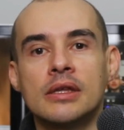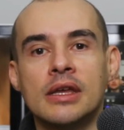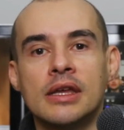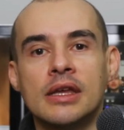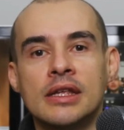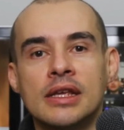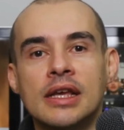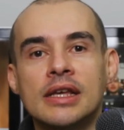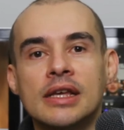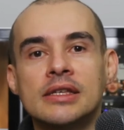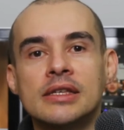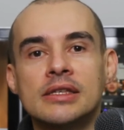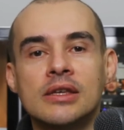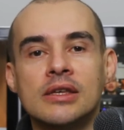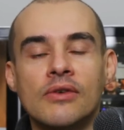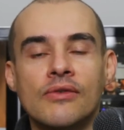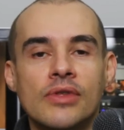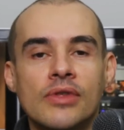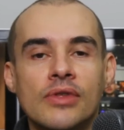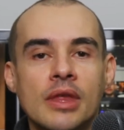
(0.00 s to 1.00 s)
in case
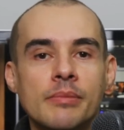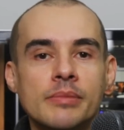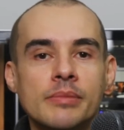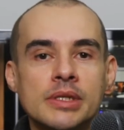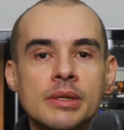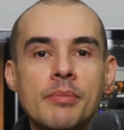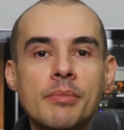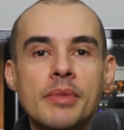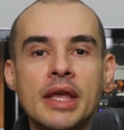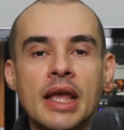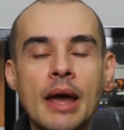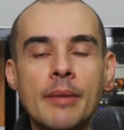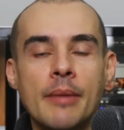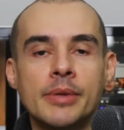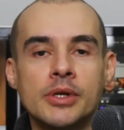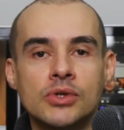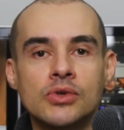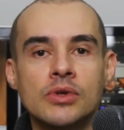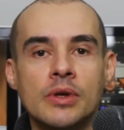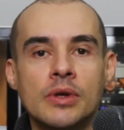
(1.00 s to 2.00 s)
of them, something
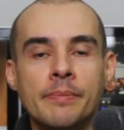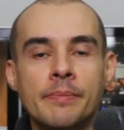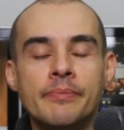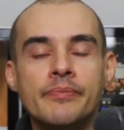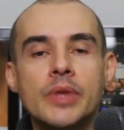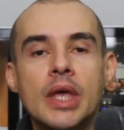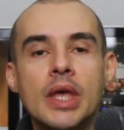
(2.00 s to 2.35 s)
happened to them.